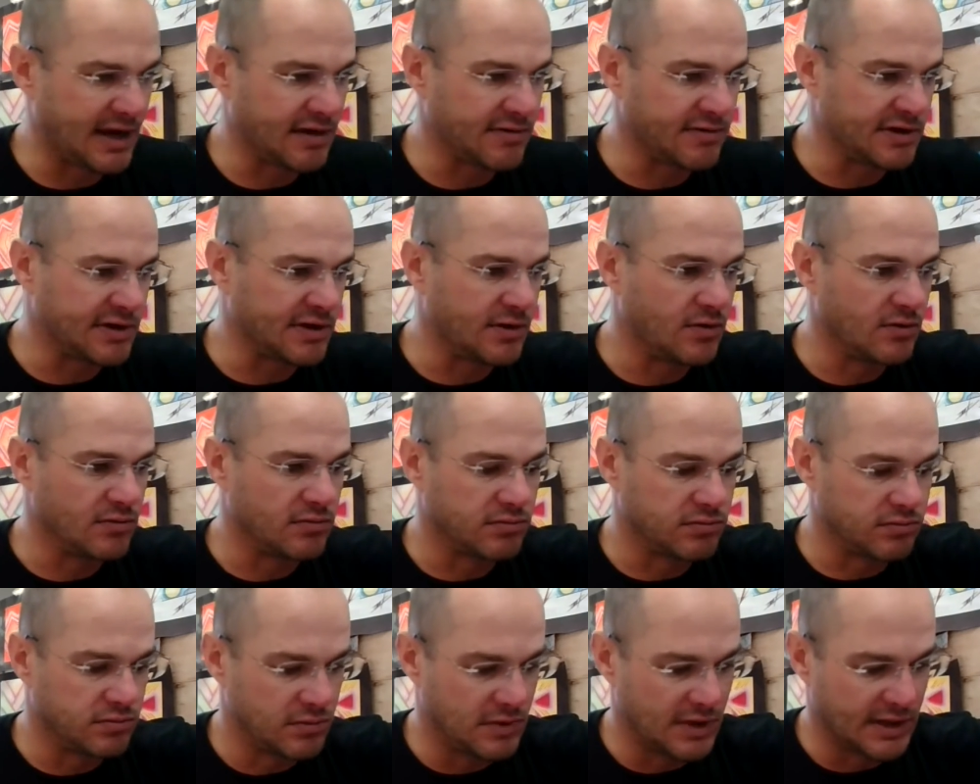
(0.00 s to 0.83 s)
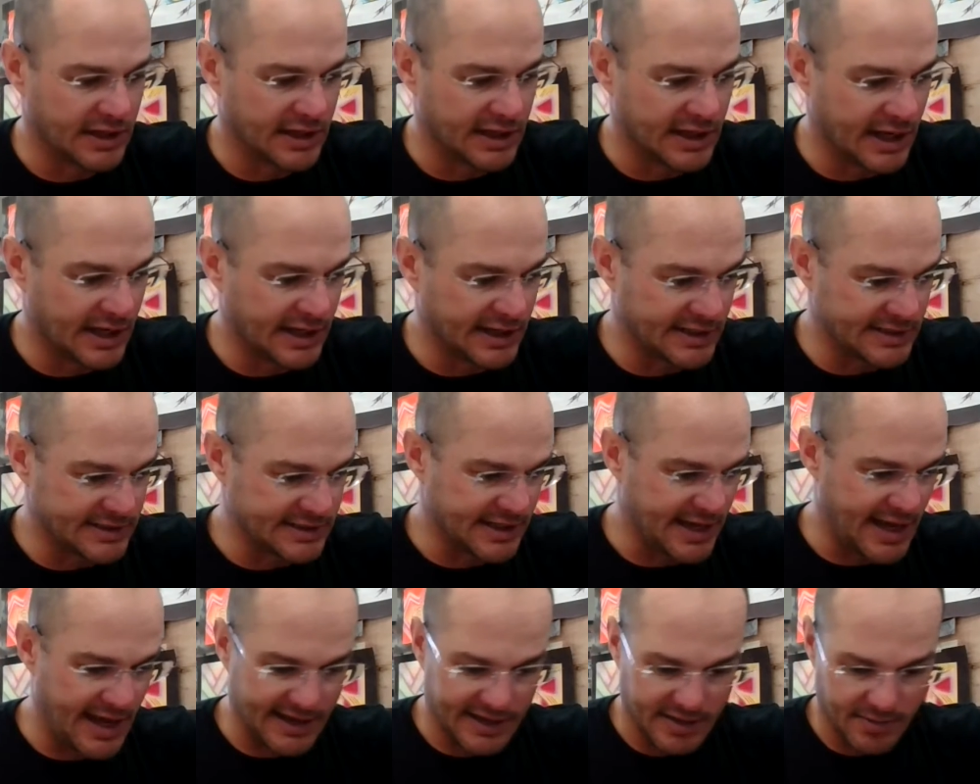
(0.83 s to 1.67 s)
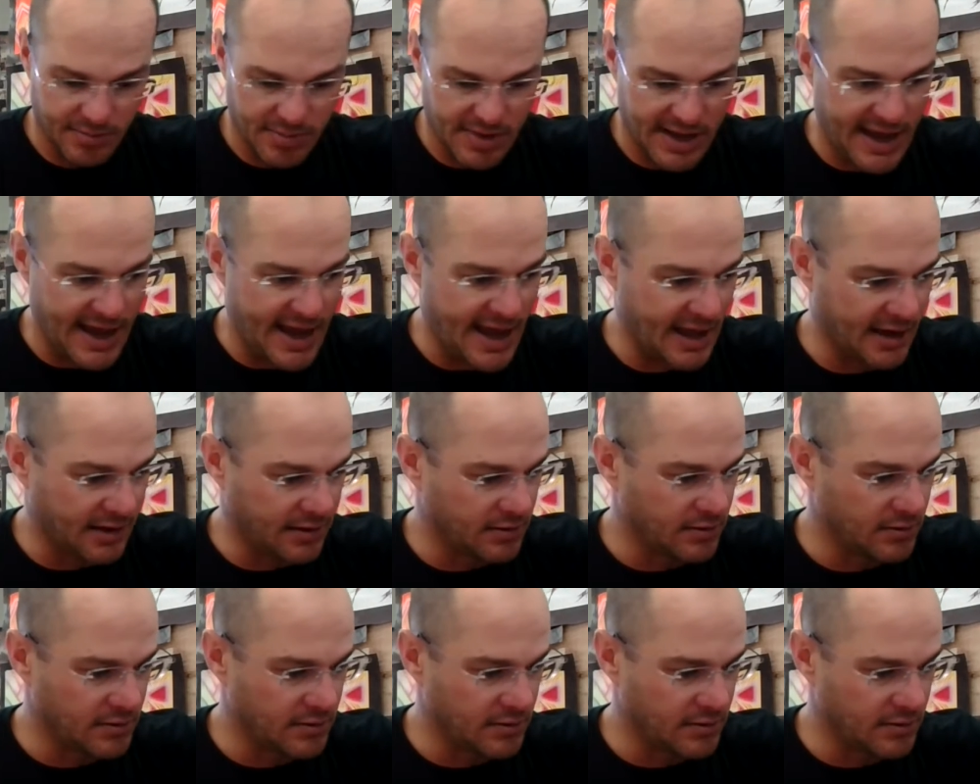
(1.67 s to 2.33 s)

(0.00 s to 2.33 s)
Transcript: of a gunny sack, a bag.